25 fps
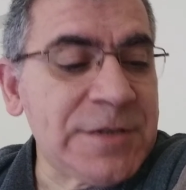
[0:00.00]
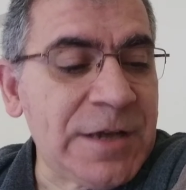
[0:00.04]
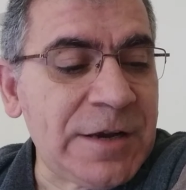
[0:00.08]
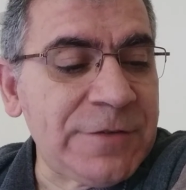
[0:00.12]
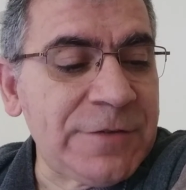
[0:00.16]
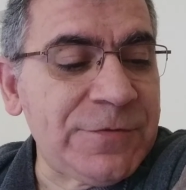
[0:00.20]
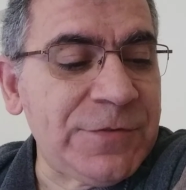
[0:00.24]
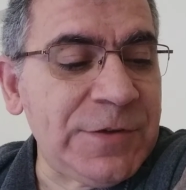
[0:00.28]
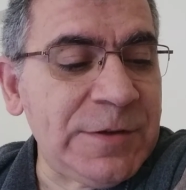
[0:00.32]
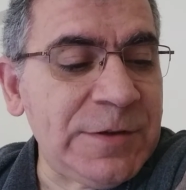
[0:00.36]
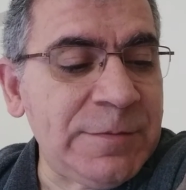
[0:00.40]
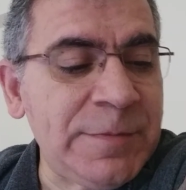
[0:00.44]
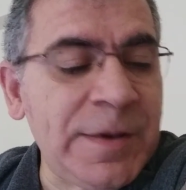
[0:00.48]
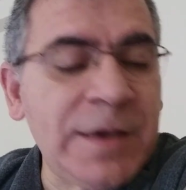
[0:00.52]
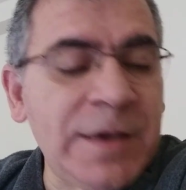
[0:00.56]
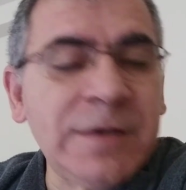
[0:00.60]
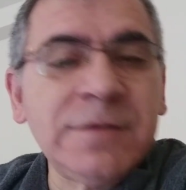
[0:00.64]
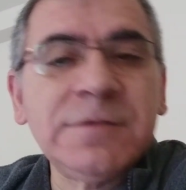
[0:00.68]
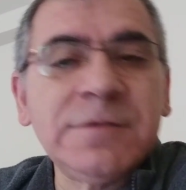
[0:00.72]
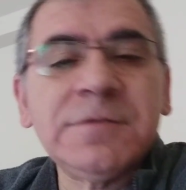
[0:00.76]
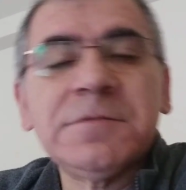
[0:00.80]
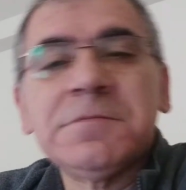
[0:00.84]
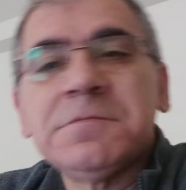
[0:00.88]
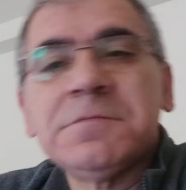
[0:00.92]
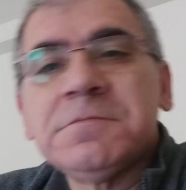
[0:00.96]
are
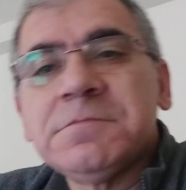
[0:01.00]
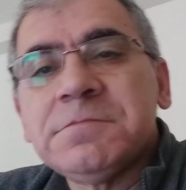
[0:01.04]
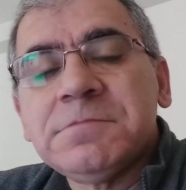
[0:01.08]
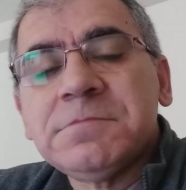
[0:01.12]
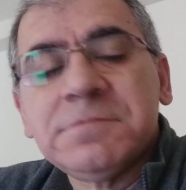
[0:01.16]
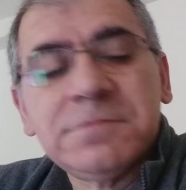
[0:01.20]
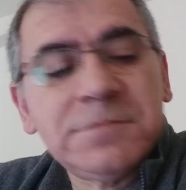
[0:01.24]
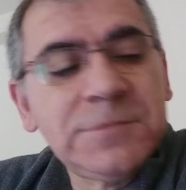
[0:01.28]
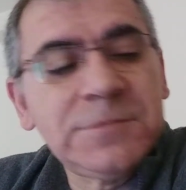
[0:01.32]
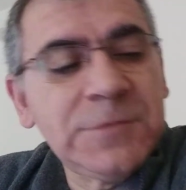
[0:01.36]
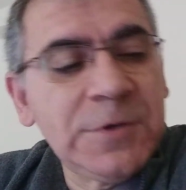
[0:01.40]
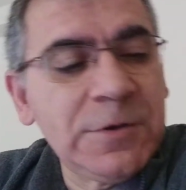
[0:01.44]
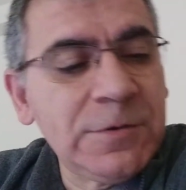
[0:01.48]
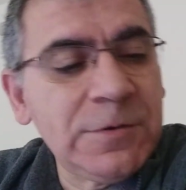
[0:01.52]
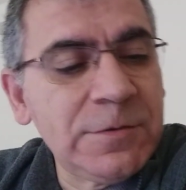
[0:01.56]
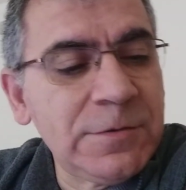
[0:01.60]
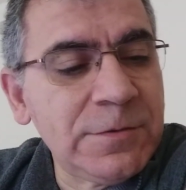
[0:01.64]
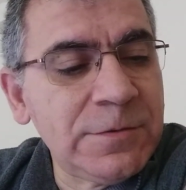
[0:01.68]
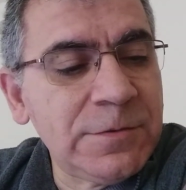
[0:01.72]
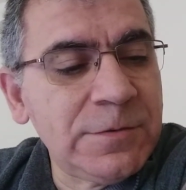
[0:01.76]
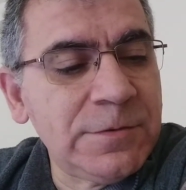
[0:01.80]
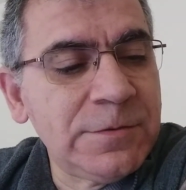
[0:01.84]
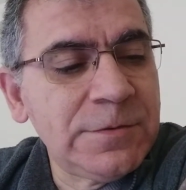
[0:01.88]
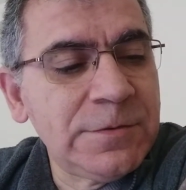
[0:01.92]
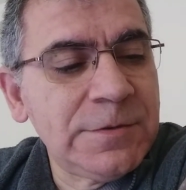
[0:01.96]
female.
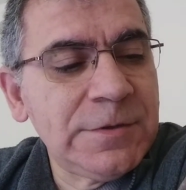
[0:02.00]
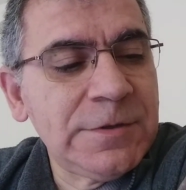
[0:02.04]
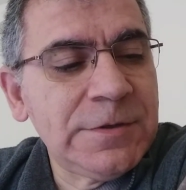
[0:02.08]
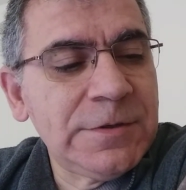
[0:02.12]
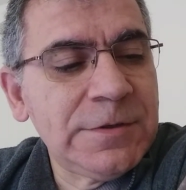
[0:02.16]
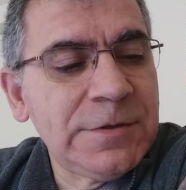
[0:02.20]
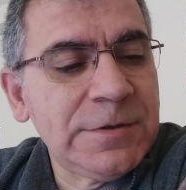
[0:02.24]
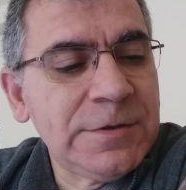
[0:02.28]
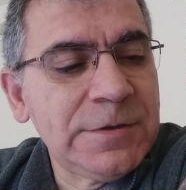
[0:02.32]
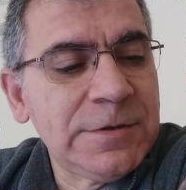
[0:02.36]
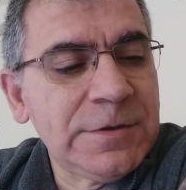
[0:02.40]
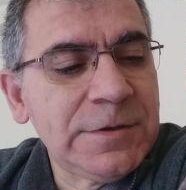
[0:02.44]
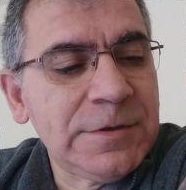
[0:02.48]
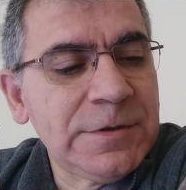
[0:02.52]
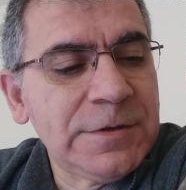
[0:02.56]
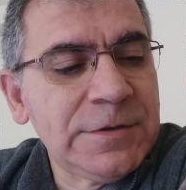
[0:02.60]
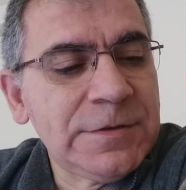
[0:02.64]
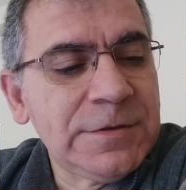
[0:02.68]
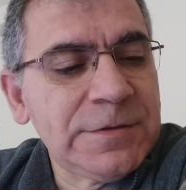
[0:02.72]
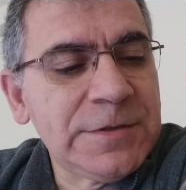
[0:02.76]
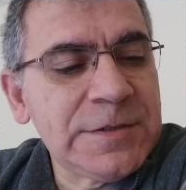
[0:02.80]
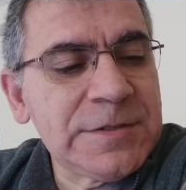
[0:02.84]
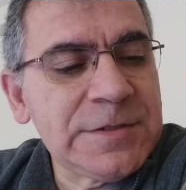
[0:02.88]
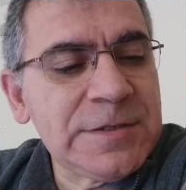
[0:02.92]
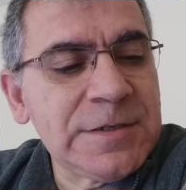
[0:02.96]
No,
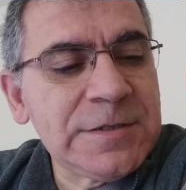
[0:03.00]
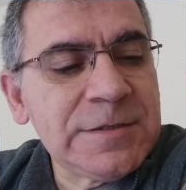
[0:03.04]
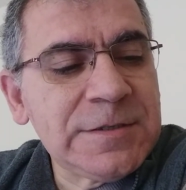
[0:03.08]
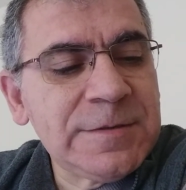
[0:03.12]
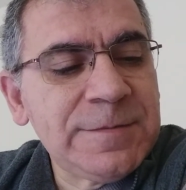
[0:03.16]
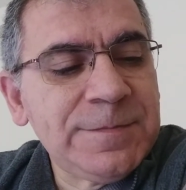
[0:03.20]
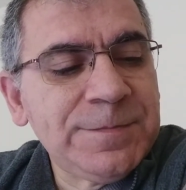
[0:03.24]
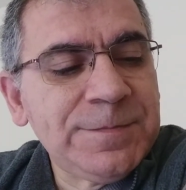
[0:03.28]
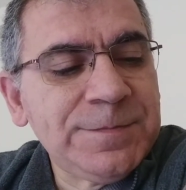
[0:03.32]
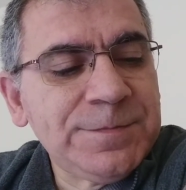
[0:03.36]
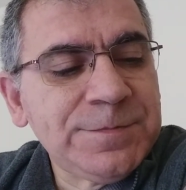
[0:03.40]
this is